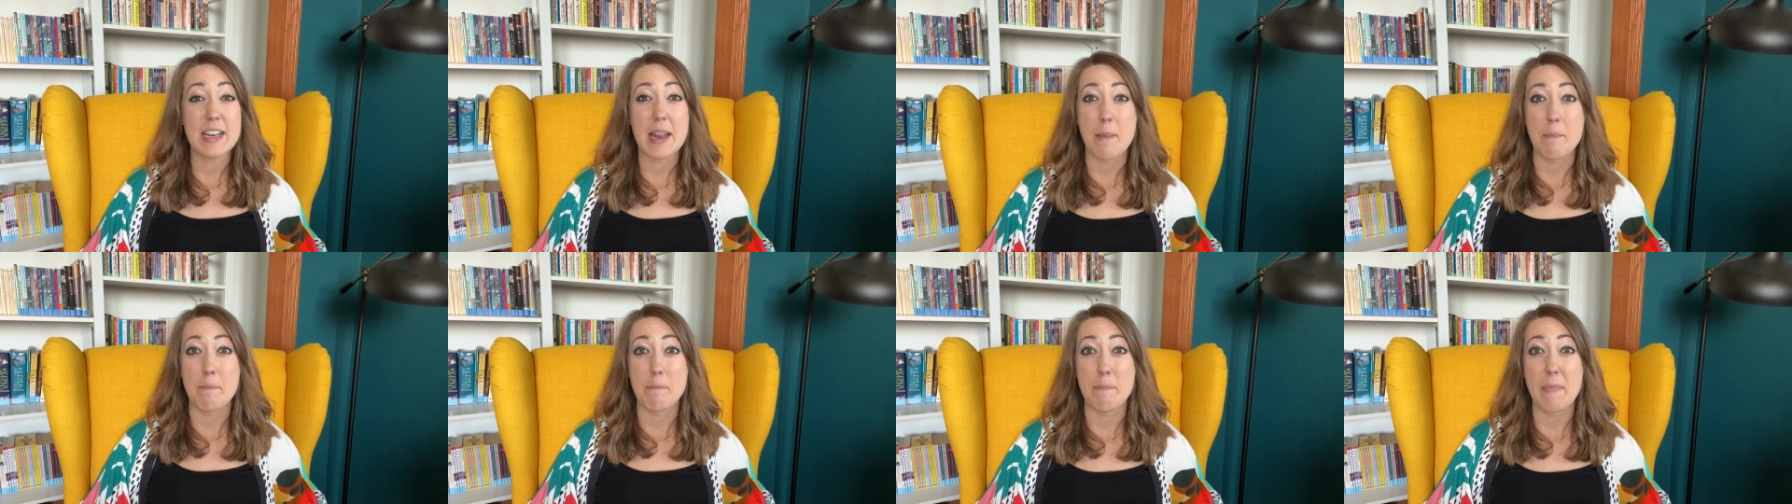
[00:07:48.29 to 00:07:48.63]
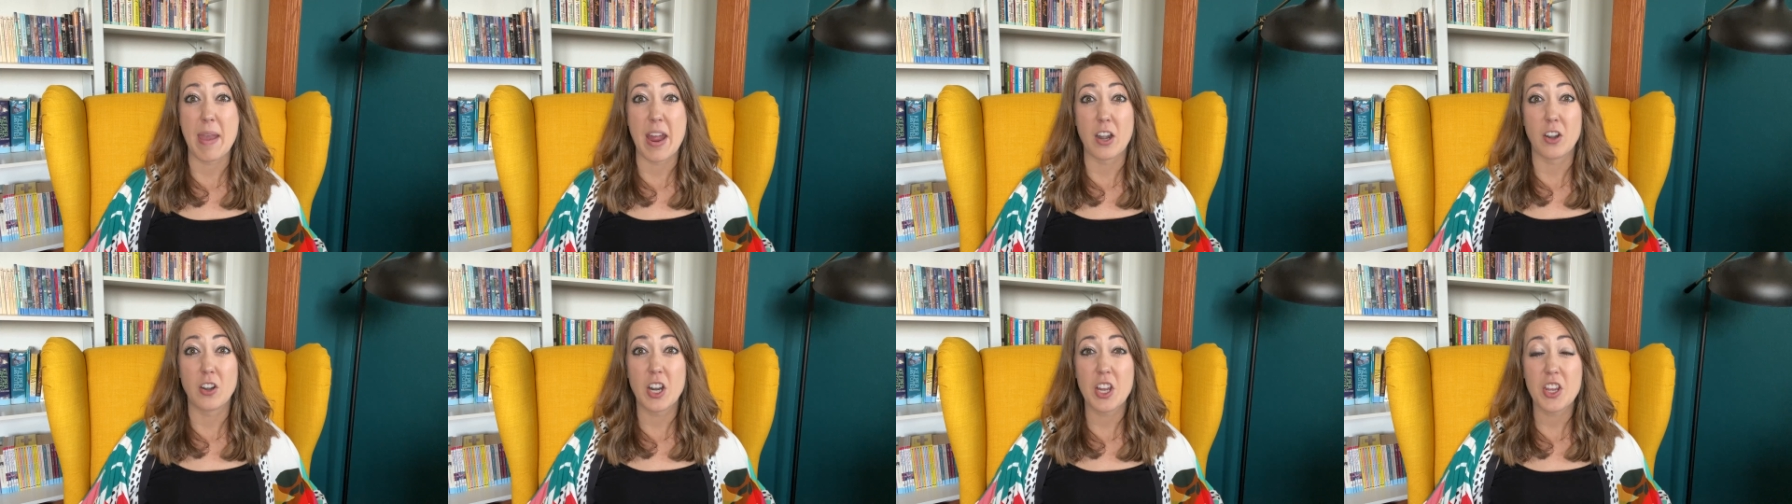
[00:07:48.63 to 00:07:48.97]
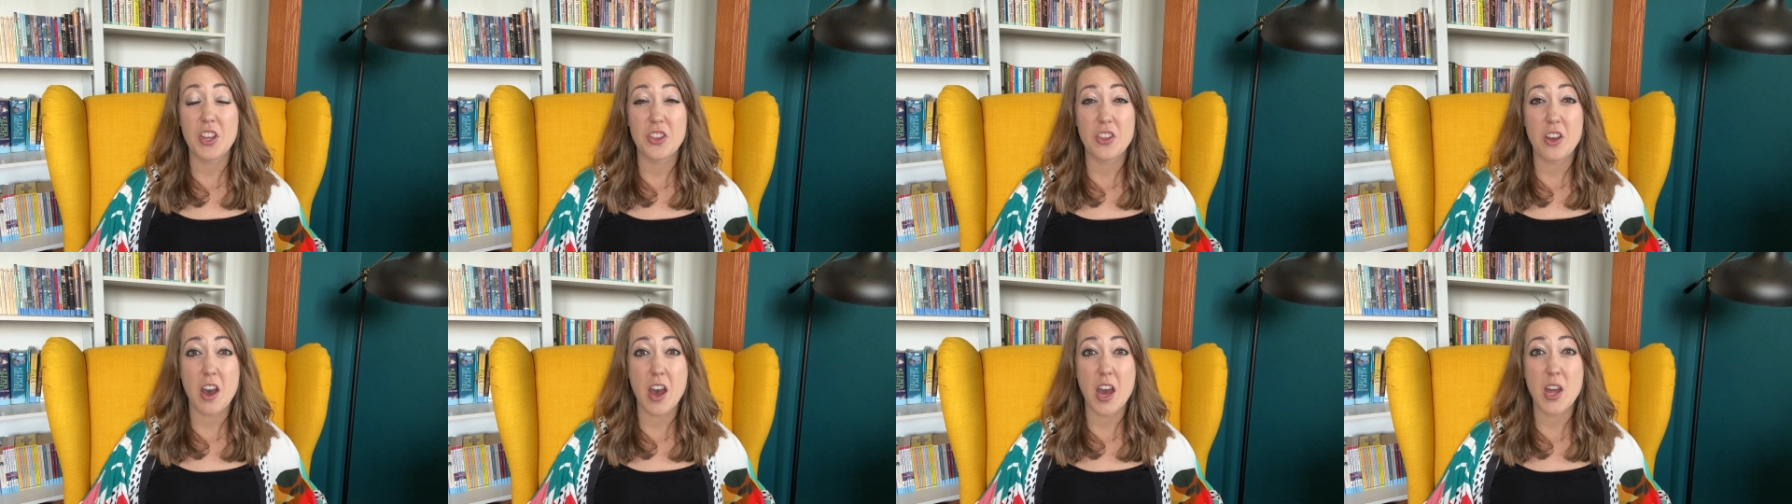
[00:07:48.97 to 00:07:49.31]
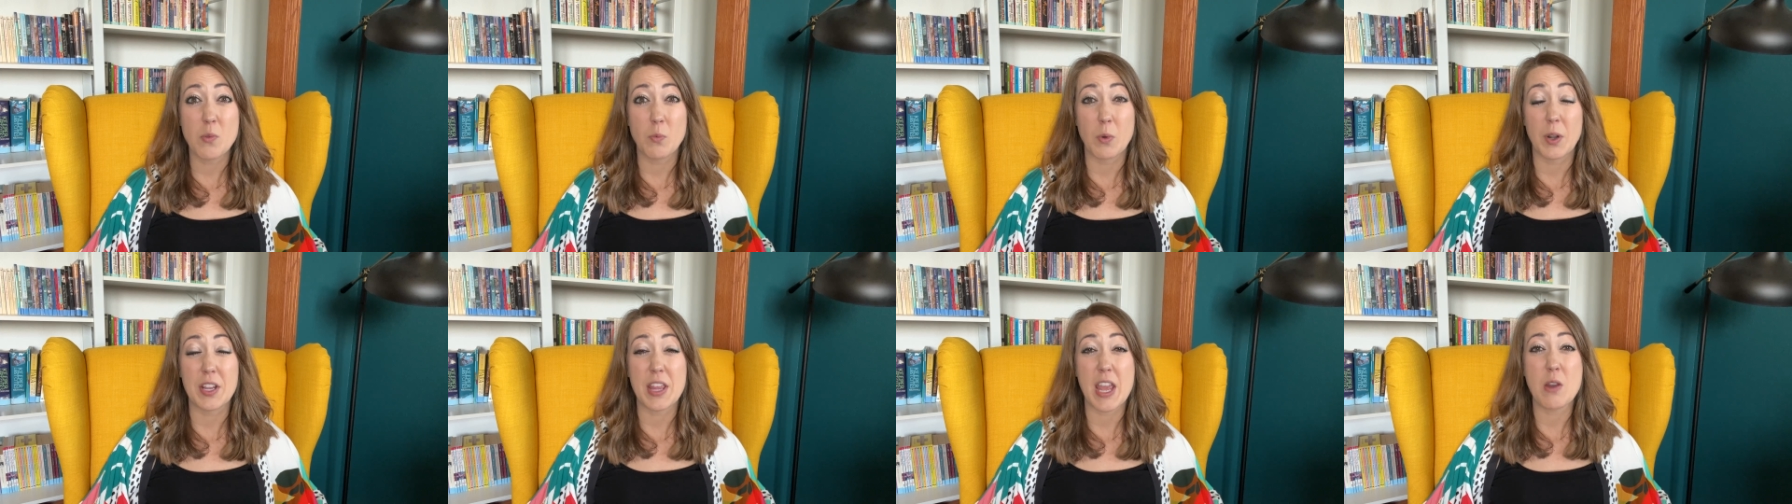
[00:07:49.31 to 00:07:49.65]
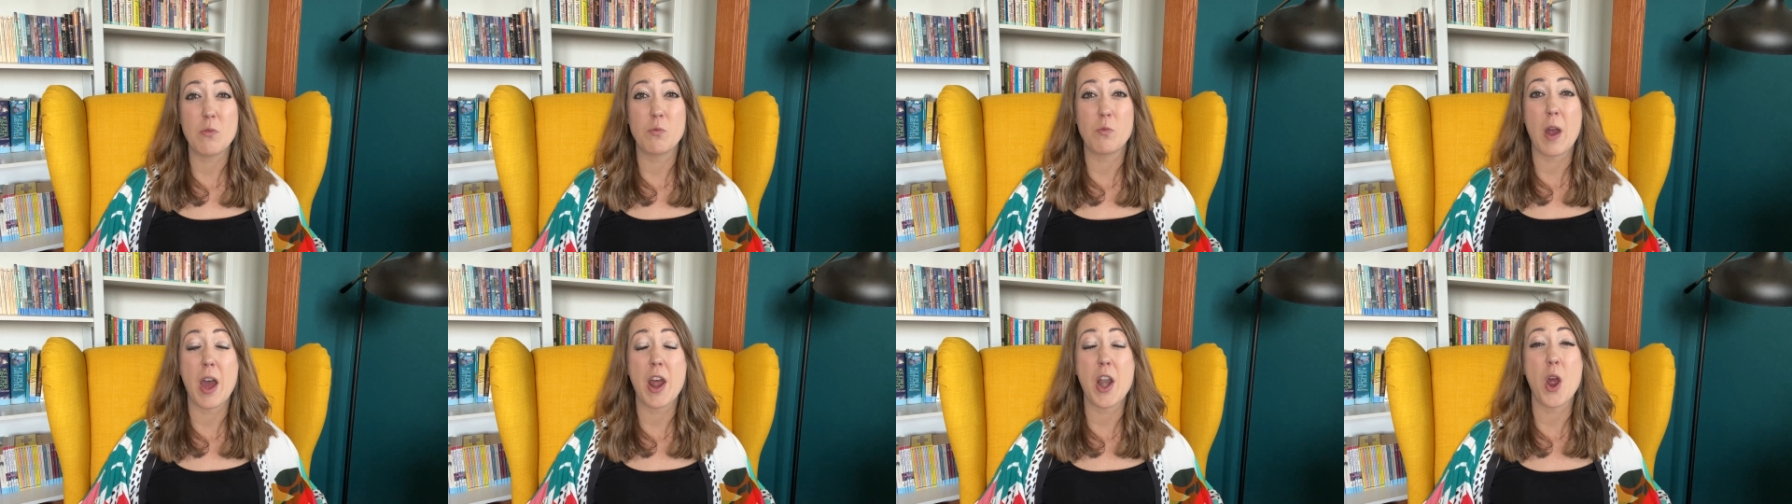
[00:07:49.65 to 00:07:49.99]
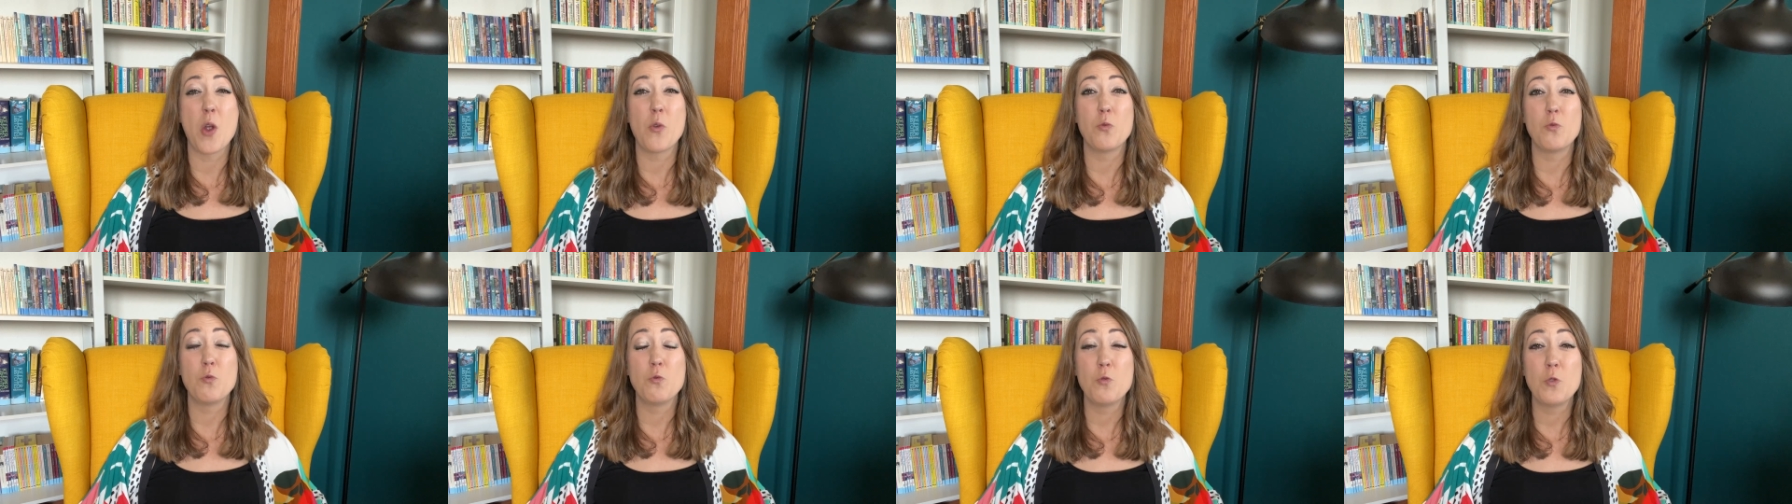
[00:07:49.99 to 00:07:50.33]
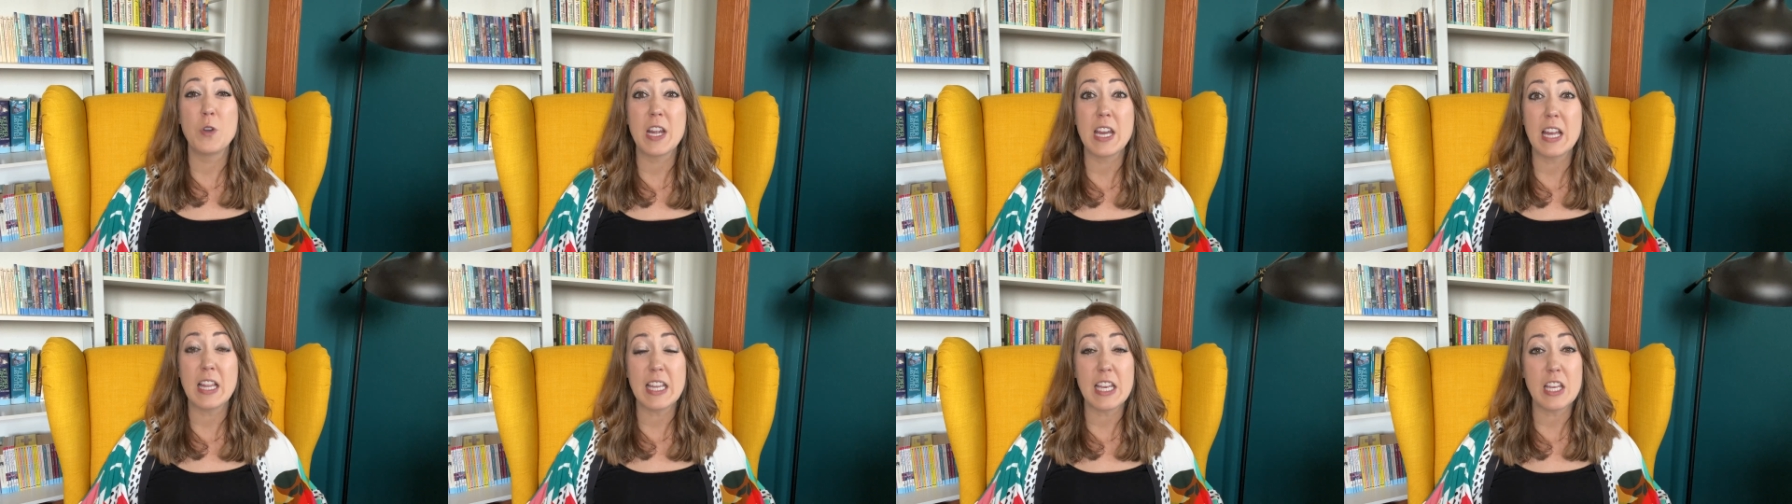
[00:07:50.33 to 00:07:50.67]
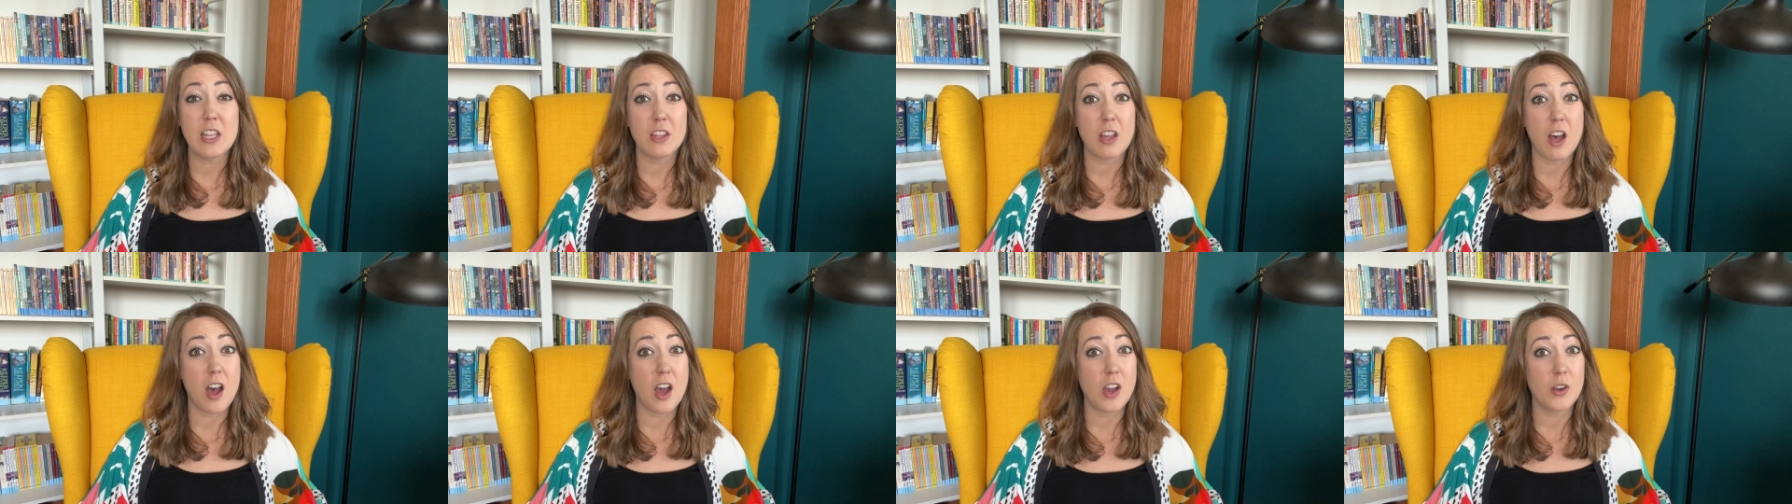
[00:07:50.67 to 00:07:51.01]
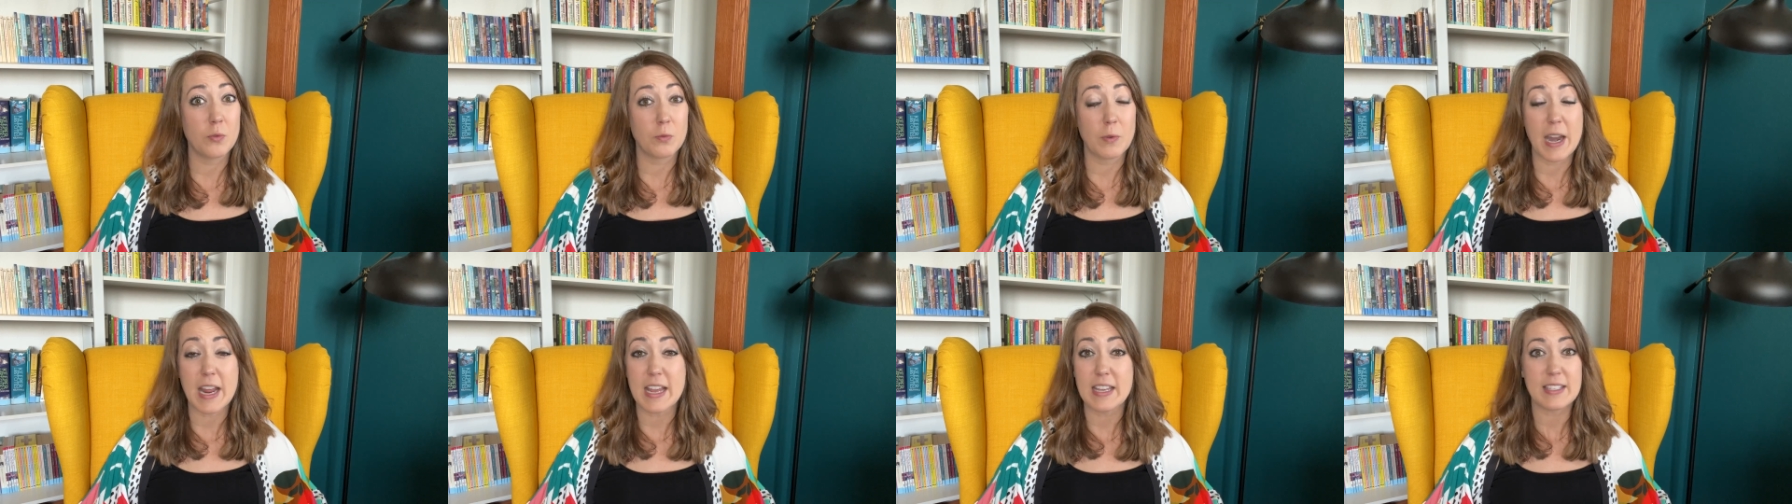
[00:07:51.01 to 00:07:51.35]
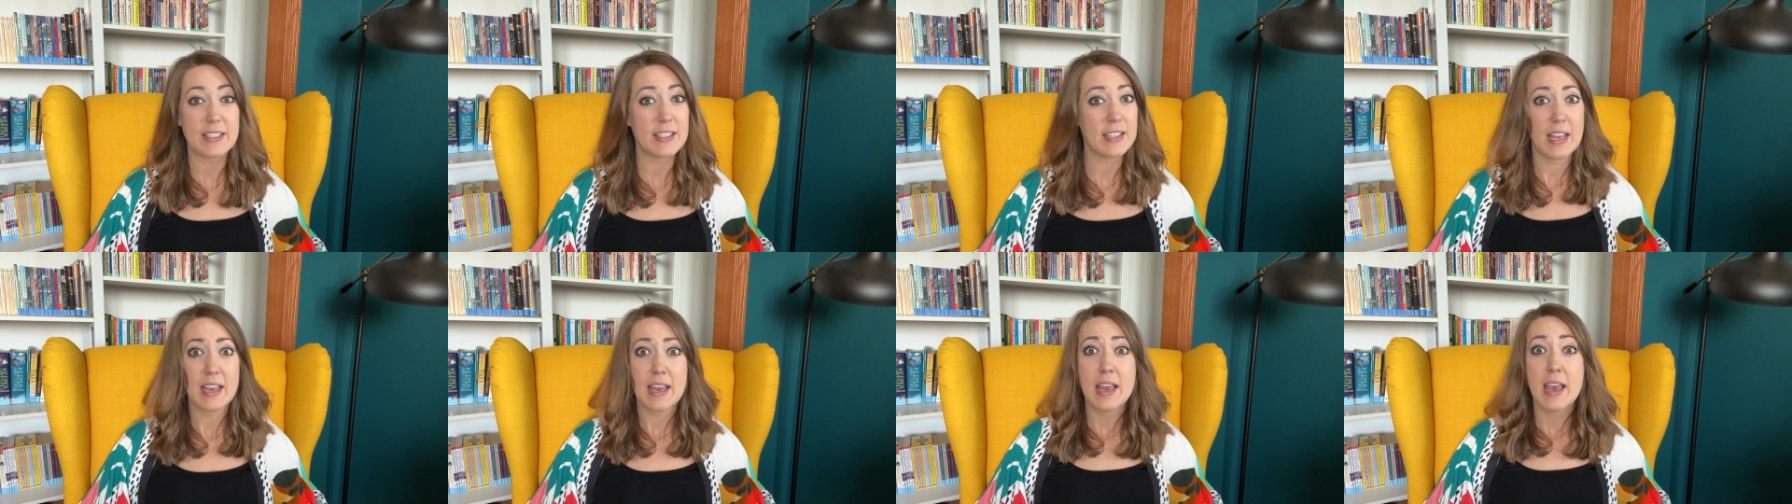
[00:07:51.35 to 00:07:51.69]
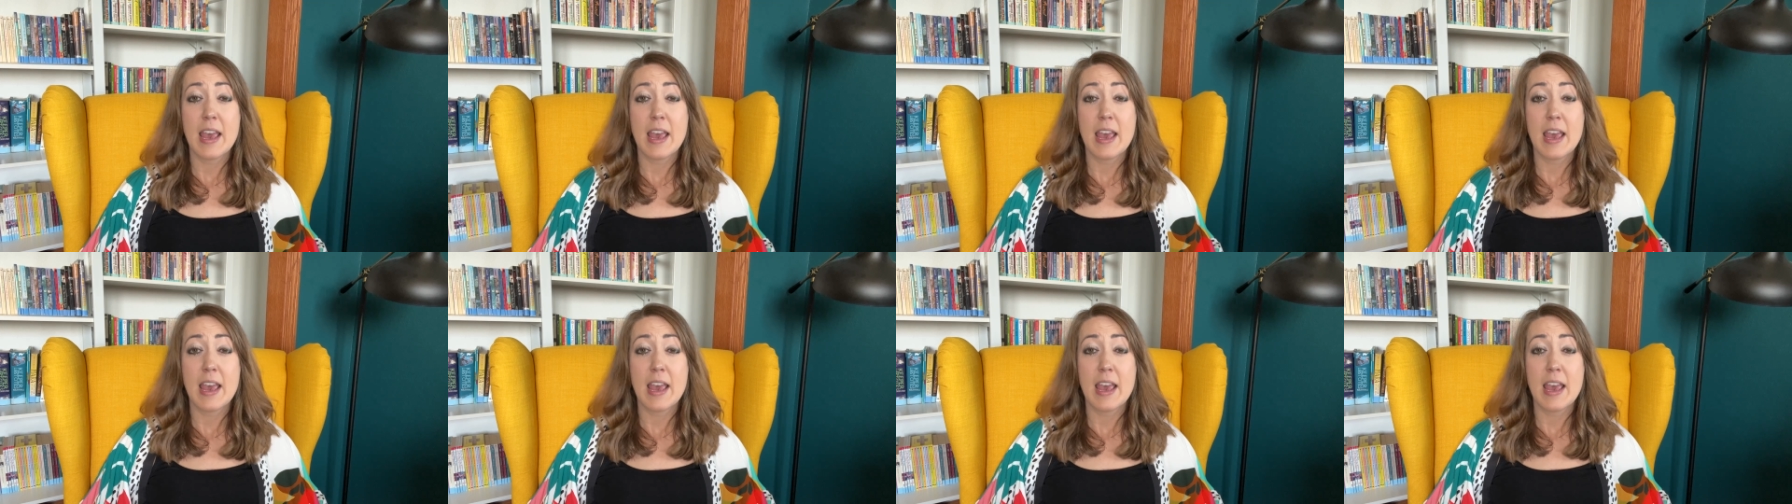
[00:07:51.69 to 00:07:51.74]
a marathon where they run a really long race,